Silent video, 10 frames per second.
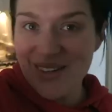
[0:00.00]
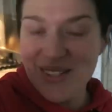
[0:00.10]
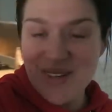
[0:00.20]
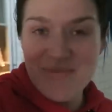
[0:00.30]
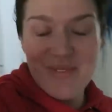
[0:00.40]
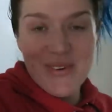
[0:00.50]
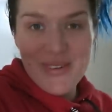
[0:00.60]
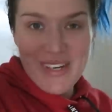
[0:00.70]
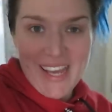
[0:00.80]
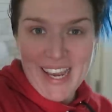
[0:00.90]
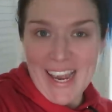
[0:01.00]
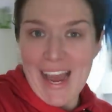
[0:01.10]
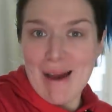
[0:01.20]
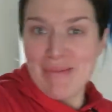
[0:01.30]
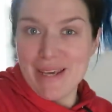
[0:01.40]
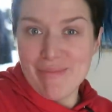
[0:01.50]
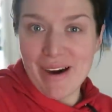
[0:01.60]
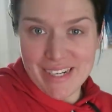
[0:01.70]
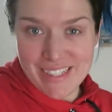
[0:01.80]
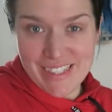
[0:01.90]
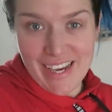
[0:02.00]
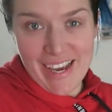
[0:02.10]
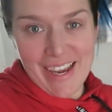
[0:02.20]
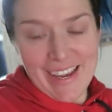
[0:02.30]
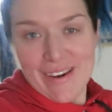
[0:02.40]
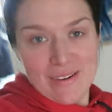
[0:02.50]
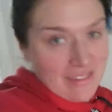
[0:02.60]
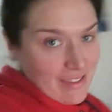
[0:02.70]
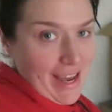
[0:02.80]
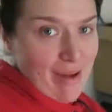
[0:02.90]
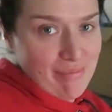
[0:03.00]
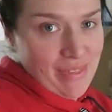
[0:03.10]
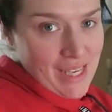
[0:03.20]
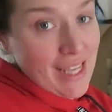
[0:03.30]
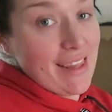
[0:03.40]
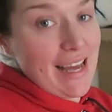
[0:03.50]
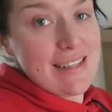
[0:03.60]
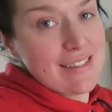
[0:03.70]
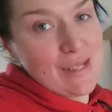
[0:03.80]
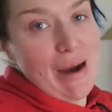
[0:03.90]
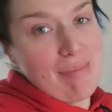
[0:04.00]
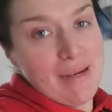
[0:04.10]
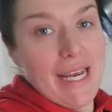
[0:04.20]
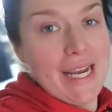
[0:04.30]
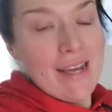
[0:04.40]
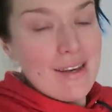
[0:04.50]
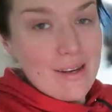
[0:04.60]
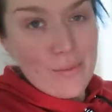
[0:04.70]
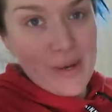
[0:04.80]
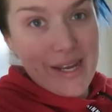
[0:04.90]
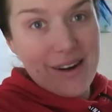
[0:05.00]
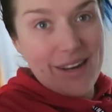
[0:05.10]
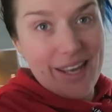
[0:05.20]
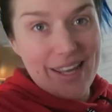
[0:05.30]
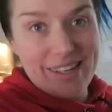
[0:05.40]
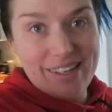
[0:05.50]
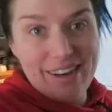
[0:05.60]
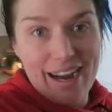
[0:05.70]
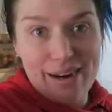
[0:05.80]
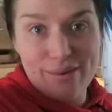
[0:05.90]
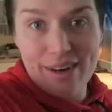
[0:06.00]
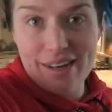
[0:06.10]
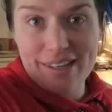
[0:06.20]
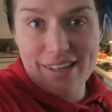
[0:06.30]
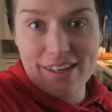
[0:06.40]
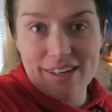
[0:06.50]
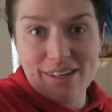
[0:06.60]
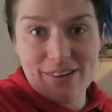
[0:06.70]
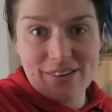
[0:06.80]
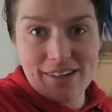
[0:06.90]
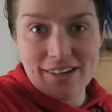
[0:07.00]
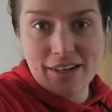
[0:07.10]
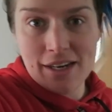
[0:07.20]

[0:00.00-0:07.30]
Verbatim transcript: Good morning, happy Monday. Yeah, that's still happening. We are in our new